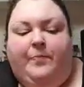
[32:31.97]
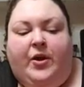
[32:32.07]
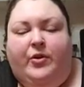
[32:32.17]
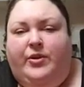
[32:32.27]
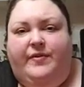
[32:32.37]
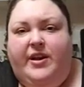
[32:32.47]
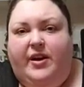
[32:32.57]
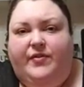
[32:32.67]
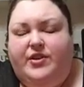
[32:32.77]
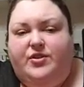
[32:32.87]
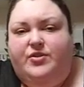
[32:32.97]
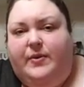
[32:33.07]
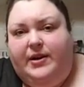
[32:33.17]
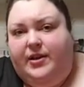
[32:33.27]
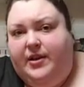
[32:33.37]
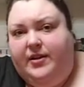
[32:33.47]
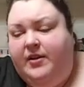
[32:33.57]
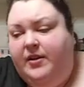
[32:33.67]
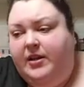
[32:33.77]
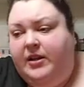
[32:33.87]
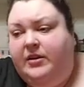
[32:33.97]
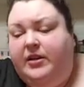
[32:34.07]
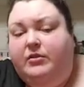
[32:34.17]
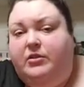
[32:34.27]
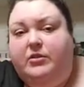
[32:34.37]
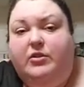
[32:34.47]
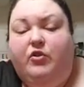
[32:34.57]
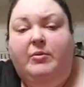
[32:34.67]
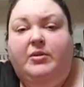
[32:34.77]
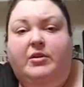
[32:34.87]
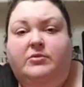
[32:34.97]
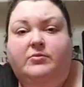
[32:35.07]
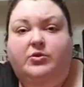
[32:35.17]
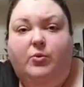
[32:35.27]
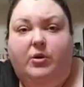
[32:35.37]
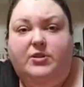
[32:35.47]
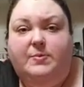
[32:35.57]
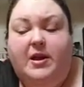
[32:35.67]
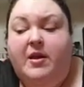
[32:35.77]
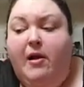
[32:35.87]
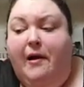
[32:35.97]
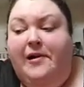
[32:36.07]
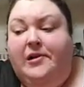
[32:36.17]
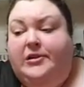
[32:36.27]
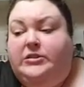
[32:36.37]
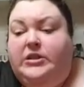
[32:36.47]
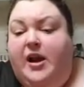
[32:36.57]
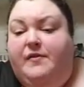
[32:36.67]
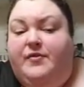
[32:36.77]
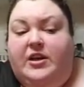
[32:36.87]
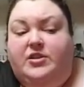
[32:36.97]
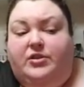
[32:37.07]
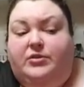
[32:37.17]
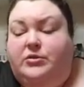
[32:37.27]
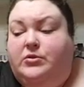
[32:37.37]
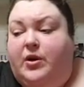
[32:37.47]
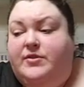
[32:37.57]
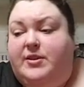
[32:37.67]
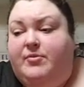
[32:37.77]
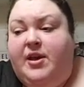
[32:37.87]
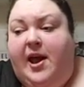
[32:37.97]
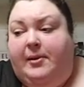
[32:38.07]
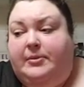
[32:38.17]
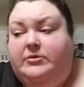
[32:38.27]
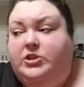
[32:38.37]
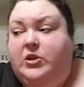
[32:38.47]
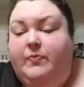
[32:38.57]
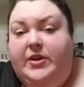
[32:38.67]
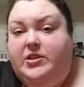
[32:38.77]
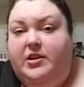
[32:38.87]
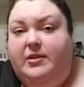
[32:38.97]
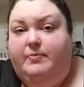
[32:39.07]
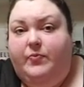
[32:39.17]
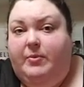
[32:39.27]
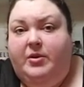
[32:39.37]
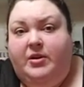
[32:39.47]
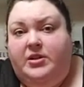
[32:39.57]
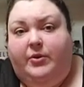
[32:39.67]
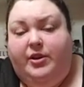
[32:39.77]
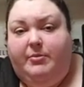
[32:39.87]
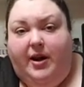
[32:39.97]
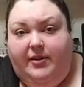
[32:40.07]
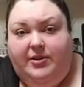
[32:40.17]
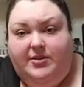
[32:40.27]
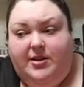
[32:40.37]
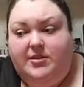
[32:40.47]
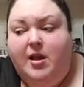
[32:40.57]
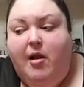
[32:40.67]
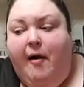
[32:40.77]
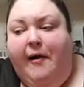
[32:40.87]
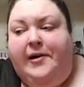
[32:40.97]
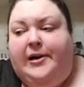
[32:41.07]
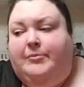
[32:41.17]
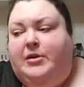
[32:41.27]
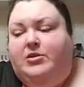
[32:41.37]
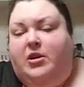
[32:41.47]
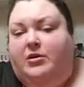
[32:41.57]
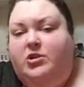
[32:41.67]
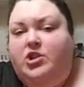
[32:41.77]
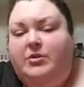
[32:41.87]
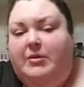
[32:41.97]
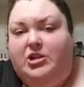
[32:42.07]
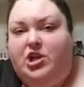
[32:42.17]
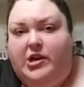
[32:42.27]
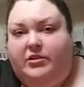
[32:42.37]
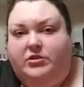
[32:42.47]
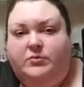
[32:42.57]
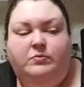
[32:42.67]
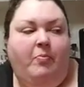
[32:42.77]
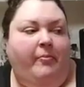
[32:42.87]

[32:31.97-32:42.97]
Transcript: I don't even care if they do anything illegal or criminal towards me. If they do, or if something happens, I'm gonna deal with it behind the scenes. I'm not tarnishing my channel